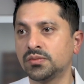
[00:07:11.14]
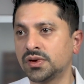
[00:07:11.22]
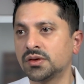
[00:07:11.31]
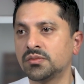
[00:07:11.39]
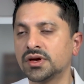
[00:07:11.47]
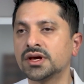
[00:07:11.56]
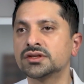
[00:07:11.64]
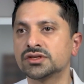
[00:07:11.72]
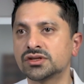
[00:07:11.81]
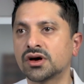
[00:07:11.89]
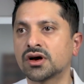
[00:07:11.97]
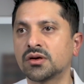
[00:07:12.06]
can begin to
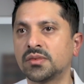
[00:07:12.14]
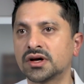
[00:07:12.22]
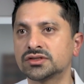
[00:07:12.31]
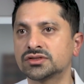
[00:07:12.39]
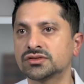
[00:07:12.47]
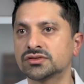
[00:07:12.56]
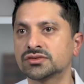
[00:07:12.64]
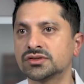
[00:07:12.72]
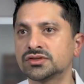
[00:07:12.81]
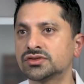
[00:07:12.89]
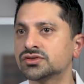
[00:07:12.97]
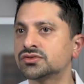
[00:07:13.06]
talk about
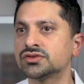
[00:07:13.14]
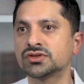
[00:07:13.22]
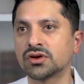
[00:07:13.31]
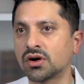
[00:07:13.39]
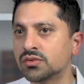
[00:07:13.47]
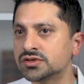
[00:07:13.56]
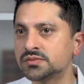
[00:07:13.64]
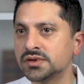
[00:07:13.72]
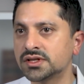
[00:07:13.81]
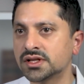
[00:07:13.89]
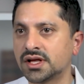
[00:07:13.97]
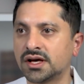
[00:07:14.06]
surgery. Surgery should always
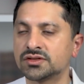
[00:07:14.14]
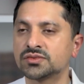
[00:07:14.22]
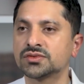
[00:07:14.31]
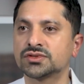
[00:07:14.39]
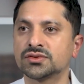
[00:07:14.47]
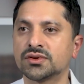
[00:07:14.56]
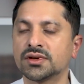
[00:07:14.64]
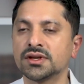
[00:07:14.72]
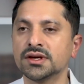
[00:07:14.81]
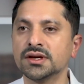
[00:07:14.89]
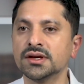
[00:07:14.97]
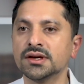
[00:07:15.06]
be the last resort.
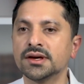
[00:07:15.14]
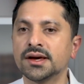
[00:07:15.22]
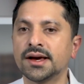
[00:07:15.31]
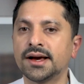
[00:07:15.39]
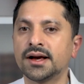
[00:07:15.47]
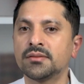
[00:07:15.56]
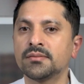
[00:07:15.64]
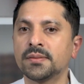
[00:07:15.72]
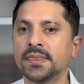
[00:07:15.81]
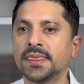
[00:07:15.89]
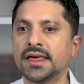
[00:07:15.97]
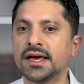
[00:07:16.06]

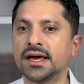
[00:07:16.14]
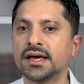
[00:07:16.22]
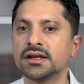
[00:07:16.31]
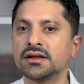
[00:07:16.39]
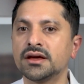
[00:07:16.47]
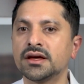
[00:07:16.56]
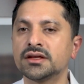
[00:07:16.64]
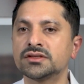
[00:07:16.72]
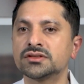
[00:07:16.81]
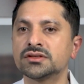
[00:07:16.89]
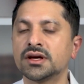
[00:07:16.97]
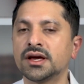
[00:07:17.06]
And
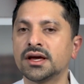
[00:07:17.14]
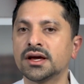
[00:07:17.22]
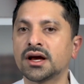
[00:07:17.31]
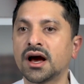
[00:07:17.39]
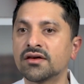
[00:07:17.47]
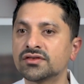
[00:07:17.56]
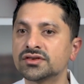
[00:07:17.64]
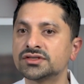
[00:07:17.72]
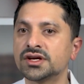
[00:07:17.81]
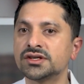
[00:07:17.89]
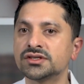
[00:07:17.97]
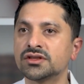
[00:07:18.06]
it's a
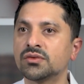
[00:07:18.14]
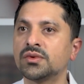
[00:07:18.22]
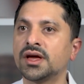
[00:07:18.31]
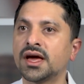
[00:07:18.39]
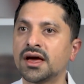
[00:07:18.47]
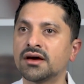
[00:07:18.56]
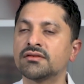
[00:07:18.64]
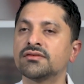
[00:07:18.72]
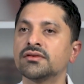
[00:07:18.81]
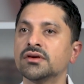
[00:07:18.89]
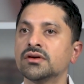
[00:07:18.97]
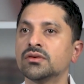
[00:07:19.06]
conversation that we have
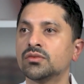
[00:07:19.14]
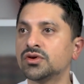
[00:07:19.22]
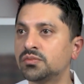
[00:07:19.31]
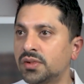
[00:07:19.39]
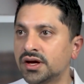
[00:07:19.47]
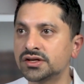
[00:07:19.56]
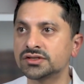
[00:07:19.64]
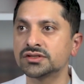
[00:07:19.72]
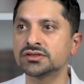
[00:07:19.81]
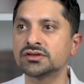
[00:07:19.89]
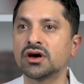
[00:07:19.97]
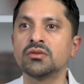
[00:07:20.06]
with
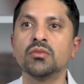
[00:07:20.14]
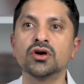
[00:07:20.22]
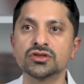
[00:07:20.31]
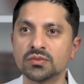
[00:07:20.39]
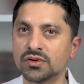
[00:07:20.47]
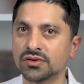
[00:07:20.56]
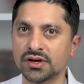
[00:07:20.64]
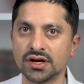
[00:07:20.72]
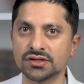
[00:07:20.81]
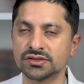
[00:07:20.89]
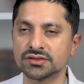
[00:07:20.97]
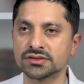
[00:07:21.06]
patients on multiple
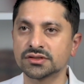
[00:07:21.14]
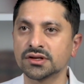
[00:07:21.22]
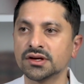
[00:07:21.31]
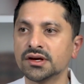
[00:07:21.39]
occasions,